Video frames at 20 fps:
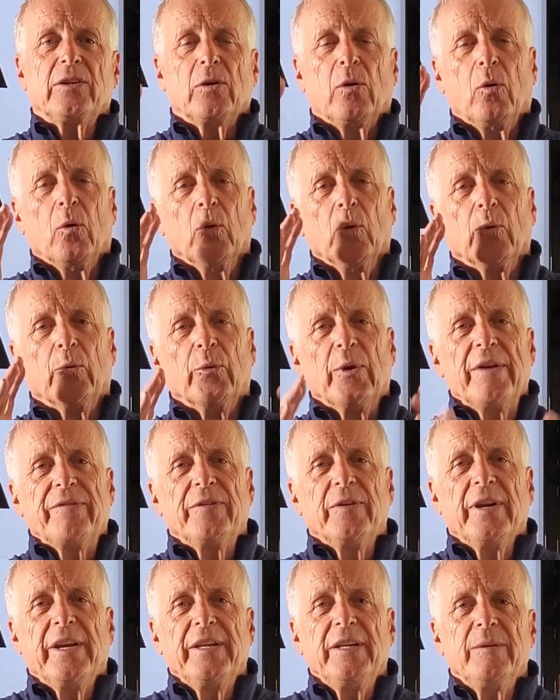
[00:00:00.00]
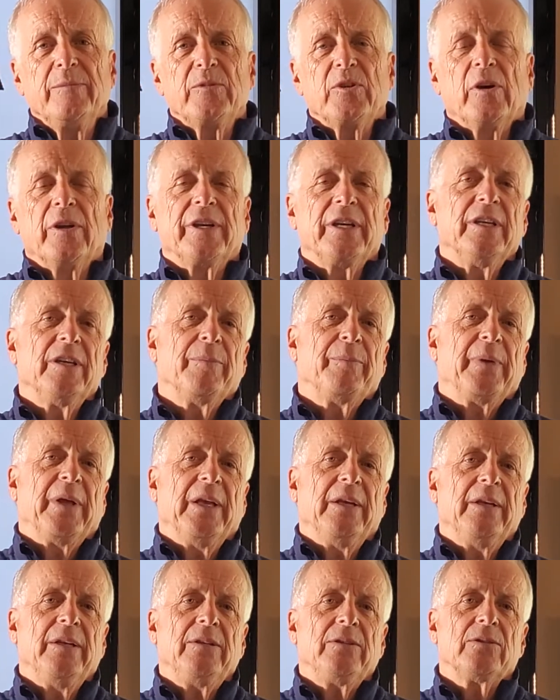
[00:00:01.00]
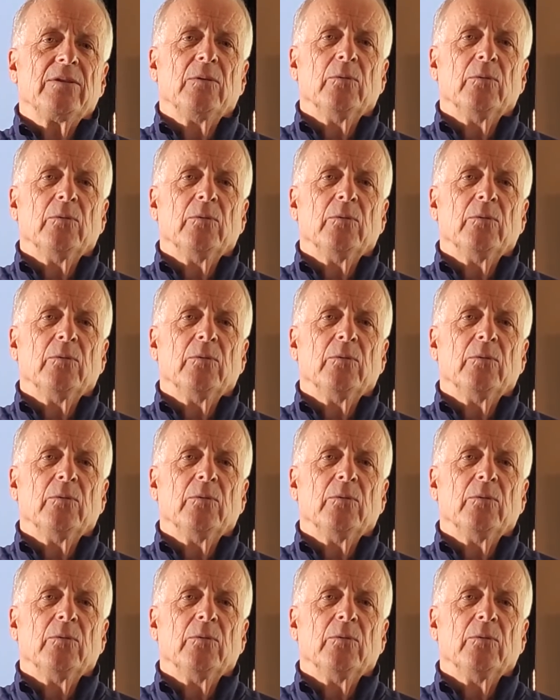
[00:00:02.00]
hold referendums on independence